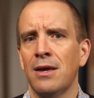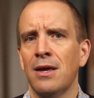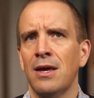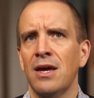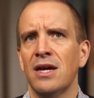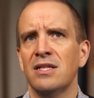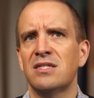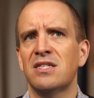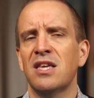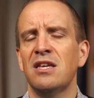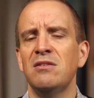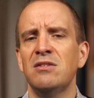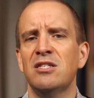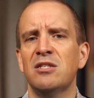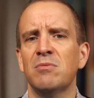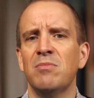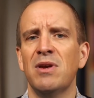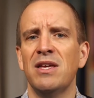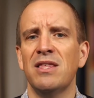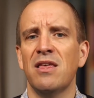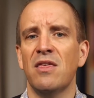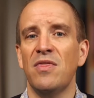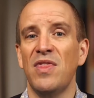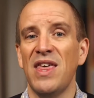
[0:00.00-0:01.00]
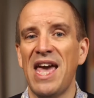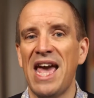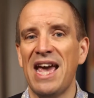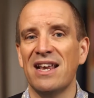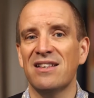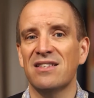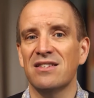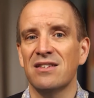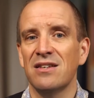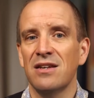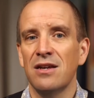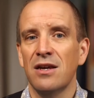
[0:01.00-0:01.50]
It seems to me
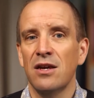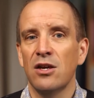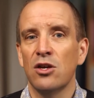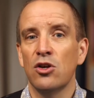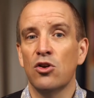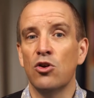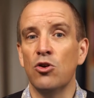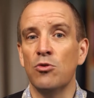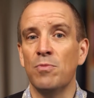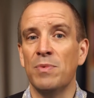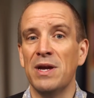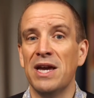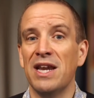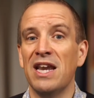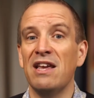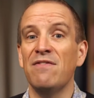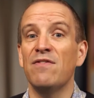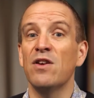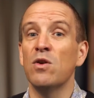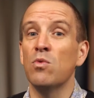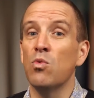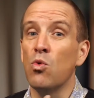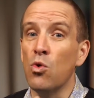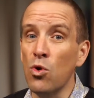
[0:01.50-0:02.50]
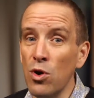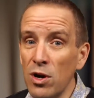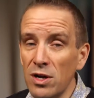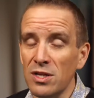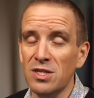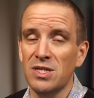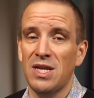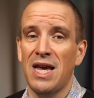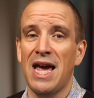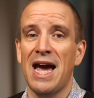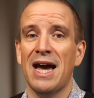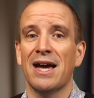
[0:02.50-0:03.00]
that could be an even
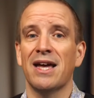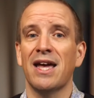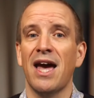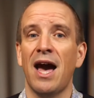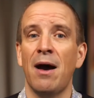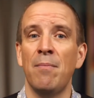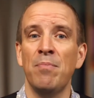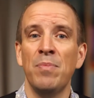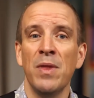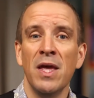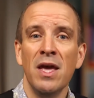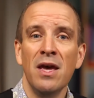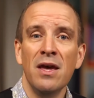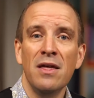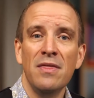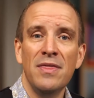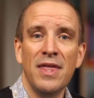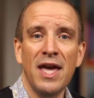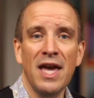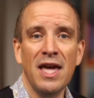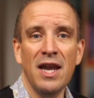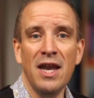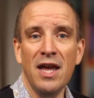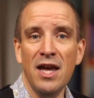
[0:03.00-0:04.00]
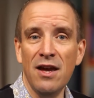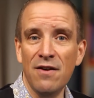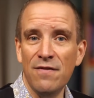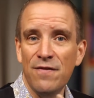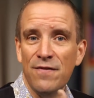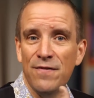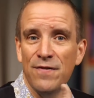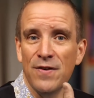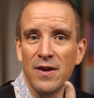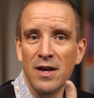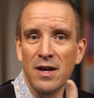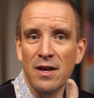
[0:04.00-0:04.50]
worse outcome than
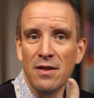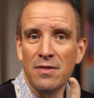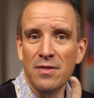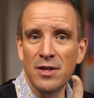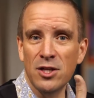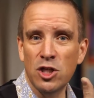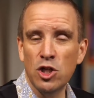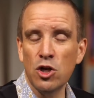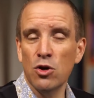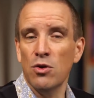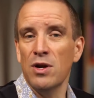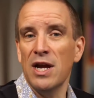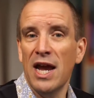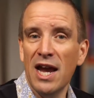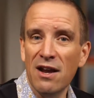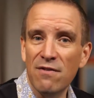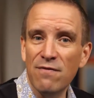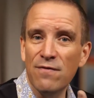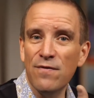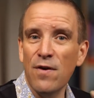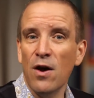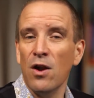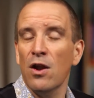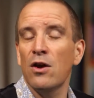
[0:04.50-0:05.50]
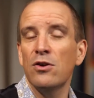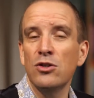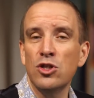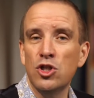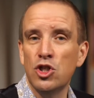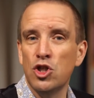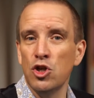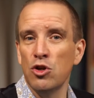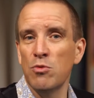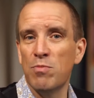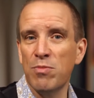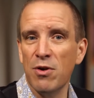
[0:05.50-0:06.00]
if the jury had followed
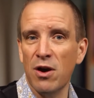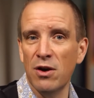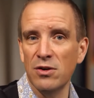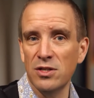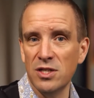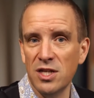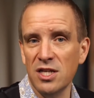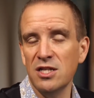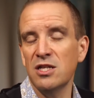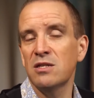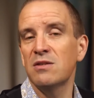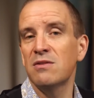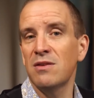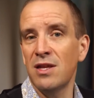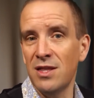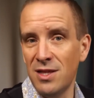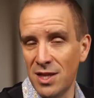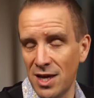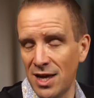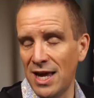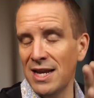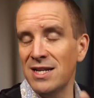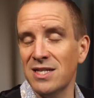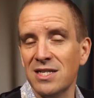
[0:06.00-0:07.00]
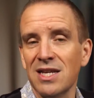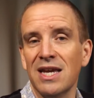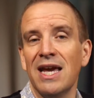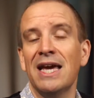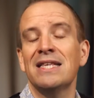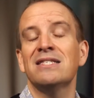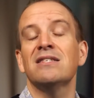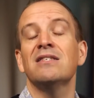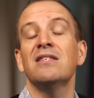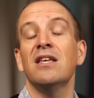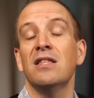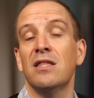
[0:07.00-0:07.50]
due process. And as
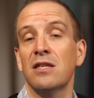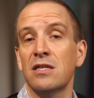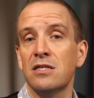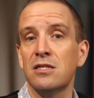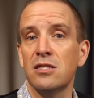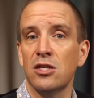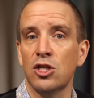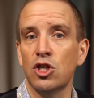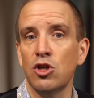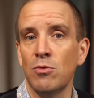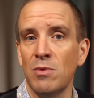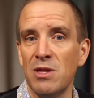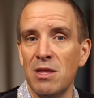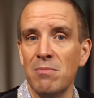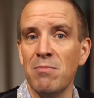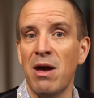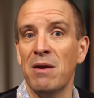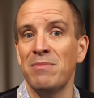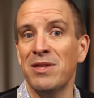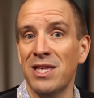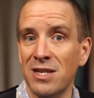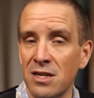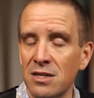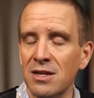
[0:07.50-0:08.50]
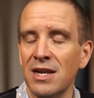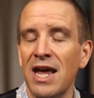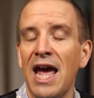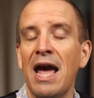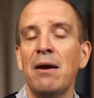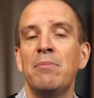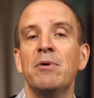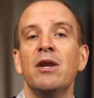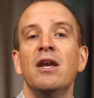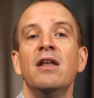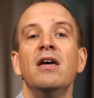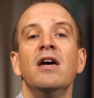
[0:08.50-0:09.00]
I said, this is assuming that maybe that didn't
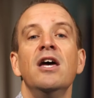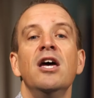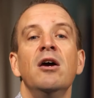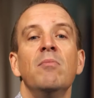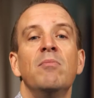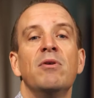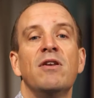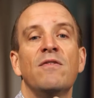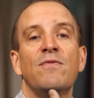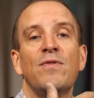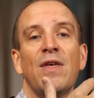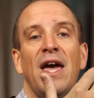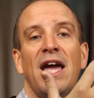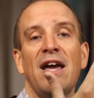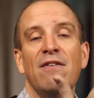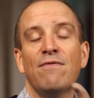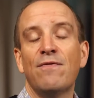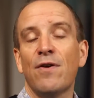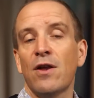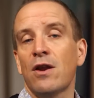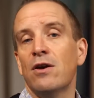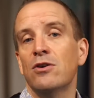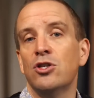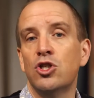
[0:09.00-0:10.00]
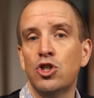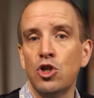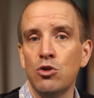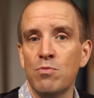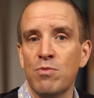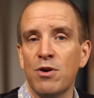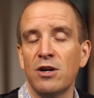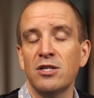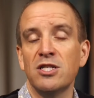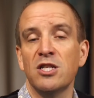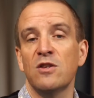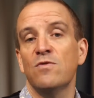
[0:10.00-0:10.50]
happen, but if they had followed due
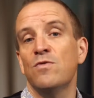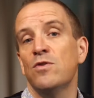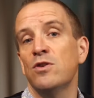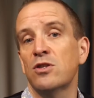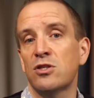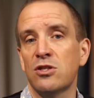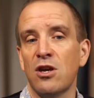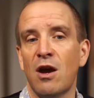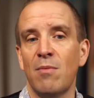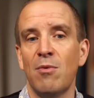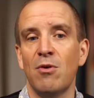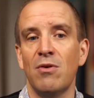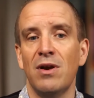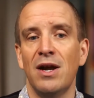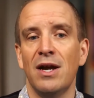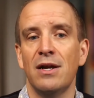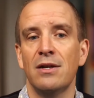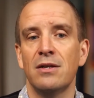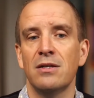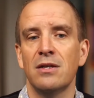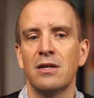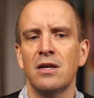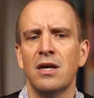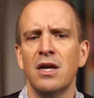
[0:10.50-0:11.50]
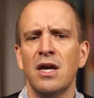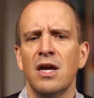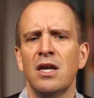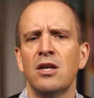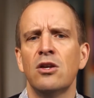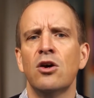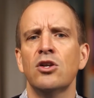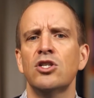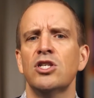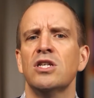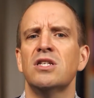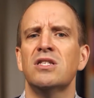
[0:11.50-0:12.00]
process first time around.
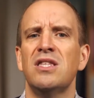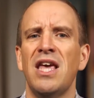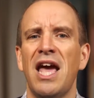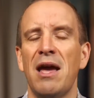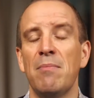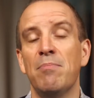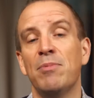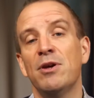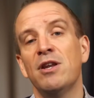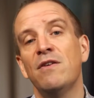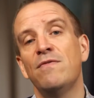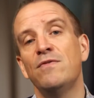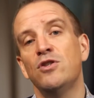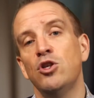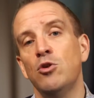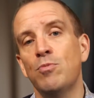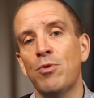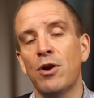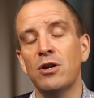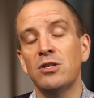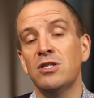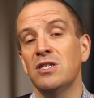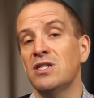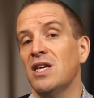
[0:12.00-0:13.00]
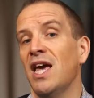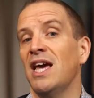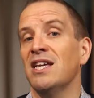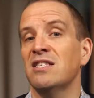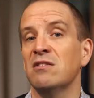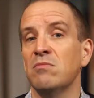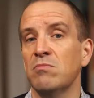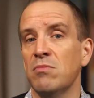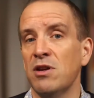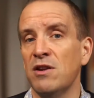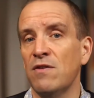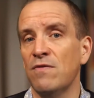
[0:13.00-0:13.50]
Not just that, but if due process
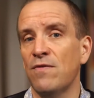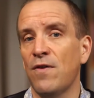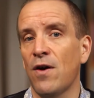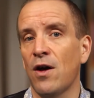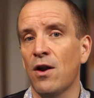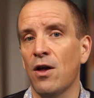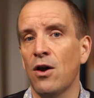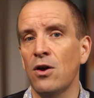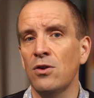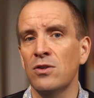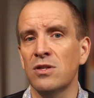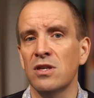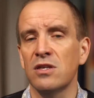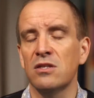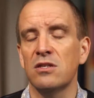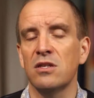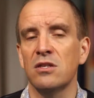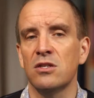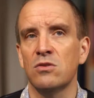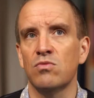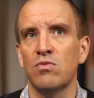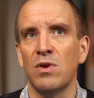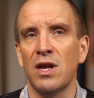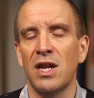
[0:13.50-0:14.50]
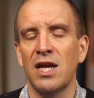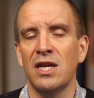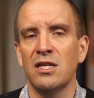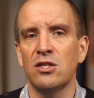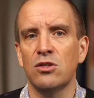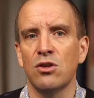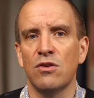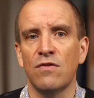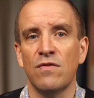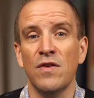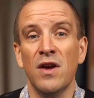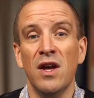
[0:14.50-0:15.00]
hasn't been followed, this is really
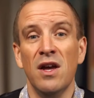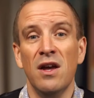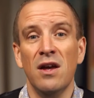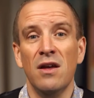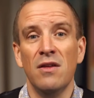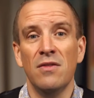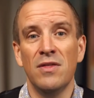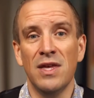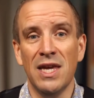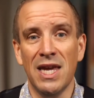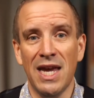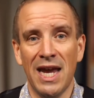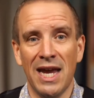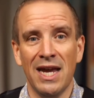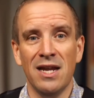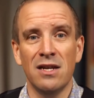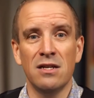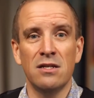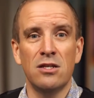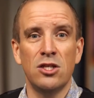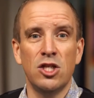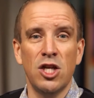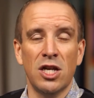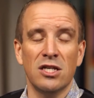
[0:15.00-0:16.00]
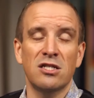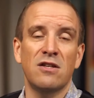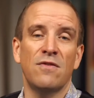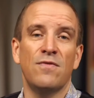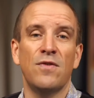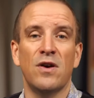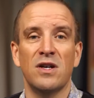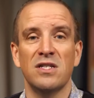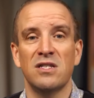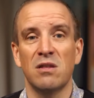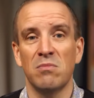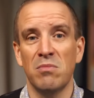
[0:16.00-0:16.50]
sort of the end
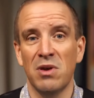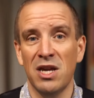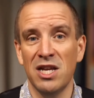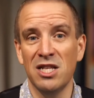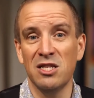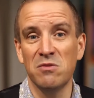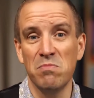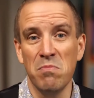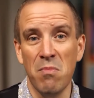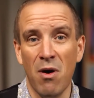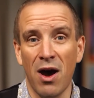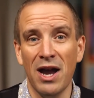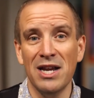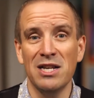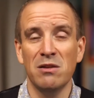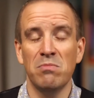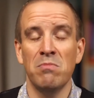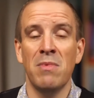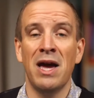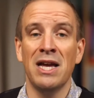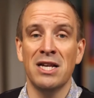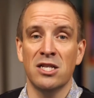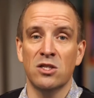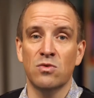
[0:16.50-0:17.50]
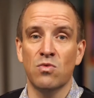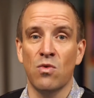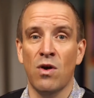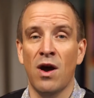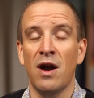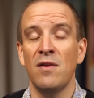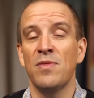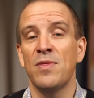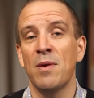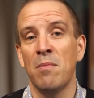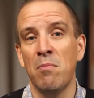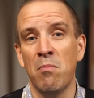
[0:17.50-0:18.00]
justifies the means, might makes
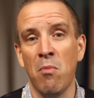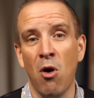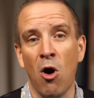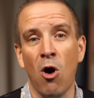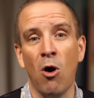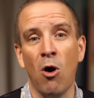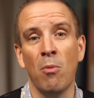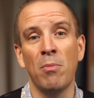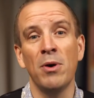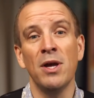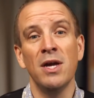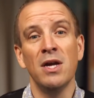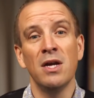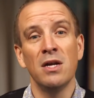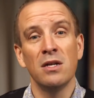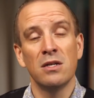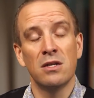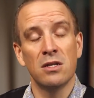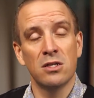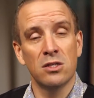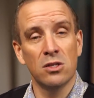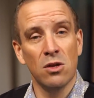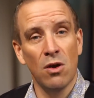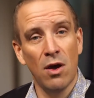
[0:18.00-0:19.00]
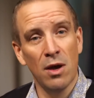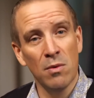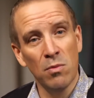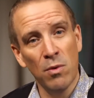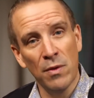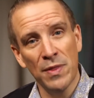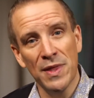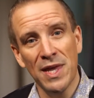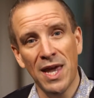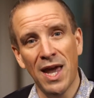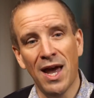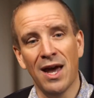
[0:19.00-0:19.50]
right, the mob decide
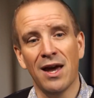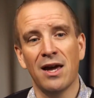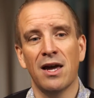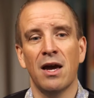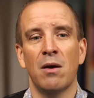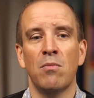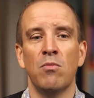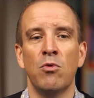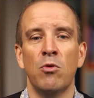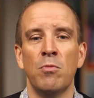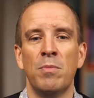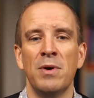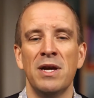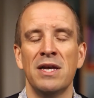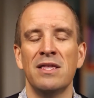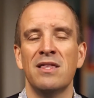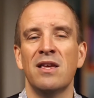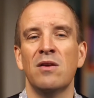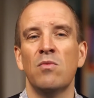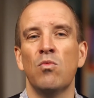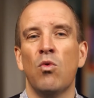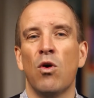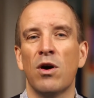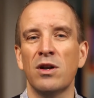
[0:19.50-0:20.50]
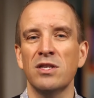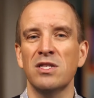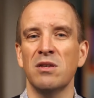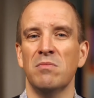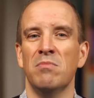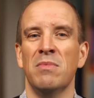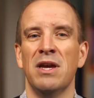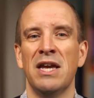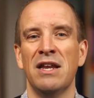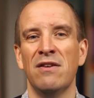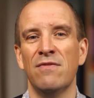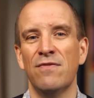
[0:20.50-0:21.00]
what the outcome will be, then what does it
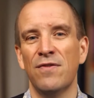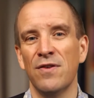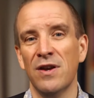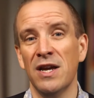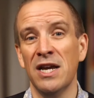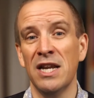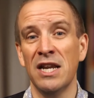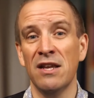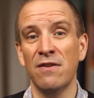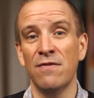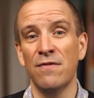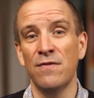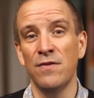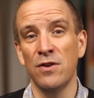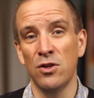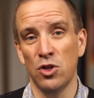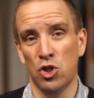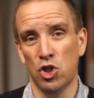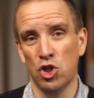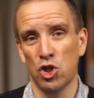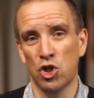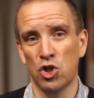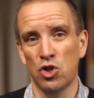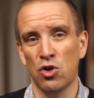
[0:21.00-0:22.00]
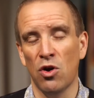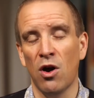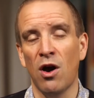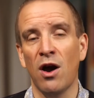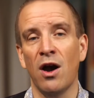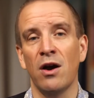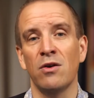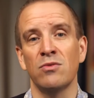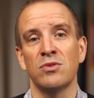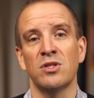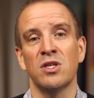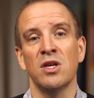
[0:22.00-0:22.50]
mean for any future
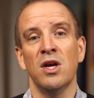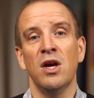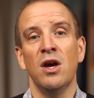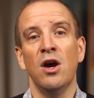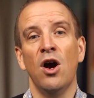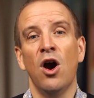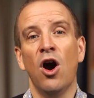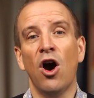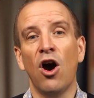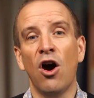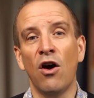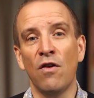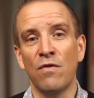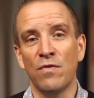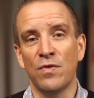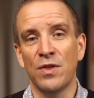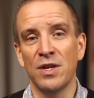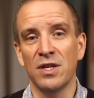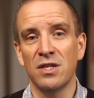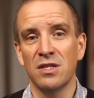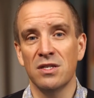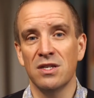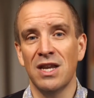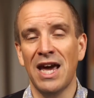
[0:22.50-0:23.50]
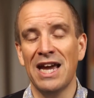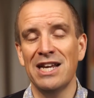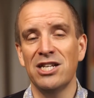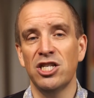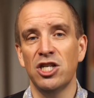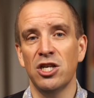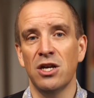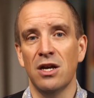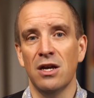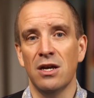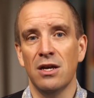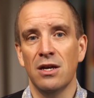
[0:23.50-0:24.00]
trials of this
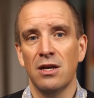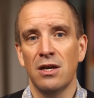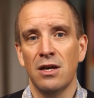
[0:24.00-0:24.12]
nature?